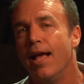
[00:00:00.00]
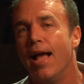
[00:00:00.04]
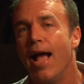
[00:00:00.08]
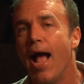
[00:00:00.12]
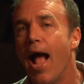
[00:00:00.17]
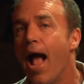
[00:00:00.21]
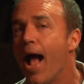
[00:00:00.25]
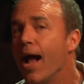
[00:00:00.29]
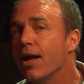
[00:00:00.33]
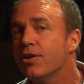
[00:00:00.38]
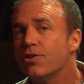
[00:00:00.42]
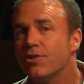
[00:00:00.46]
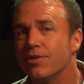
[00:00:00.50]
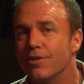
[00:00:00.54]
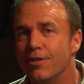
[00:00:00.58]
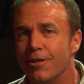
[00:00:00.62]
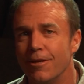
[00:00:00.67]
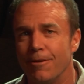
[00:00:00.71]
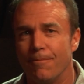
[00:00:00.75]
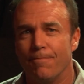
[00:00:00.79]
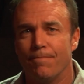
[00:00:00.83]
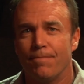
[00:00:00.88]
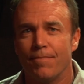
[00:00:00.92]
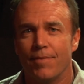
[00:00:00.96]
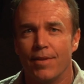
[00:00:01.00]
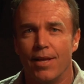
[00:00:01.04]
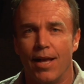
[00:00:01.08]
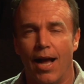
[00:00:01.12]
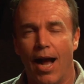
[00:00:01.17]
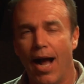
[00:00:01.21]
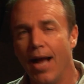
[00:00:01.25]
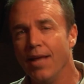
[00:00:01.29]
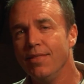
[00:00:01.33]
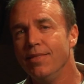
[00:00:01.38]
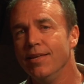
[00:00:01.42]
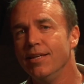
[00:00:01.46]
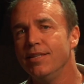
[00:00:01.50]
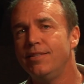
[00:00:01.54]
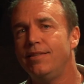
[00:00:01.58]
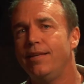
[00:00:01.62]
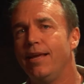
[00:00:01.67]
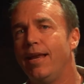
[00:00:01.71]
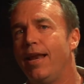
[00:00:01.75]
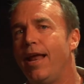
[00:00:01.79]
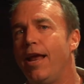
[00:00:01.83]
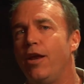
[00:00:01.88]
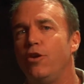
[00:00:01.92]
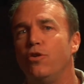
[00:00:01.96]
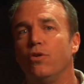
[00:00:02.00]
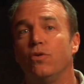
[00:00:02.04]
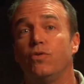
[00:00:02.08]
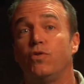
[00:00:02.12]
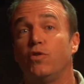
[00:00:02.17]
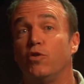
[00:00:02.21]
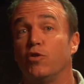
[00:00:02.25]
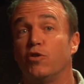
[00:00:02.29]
Actually, I think teenagers